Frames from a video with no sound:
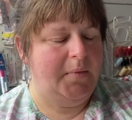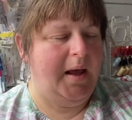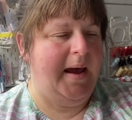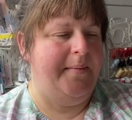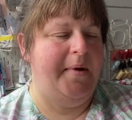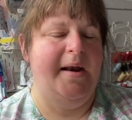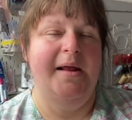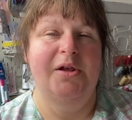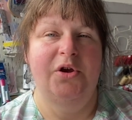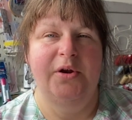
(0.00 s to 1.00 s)
Um, and
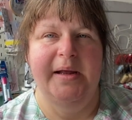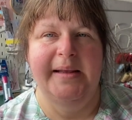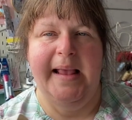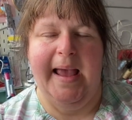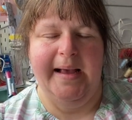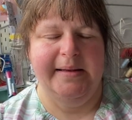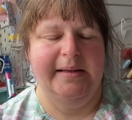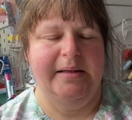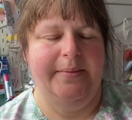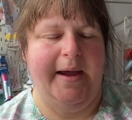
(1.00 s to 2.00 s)
it's unisex
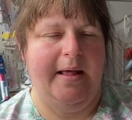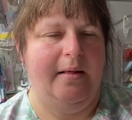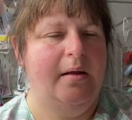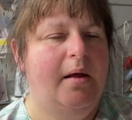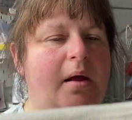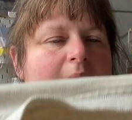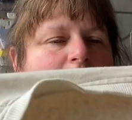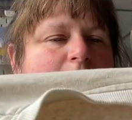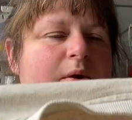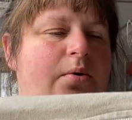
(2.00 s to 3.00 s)
as well.
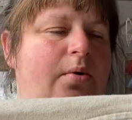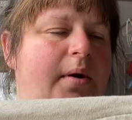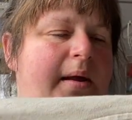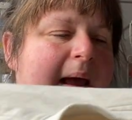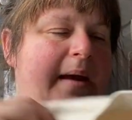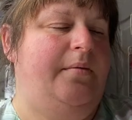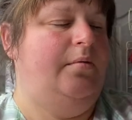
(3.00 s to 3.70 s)
So yeah,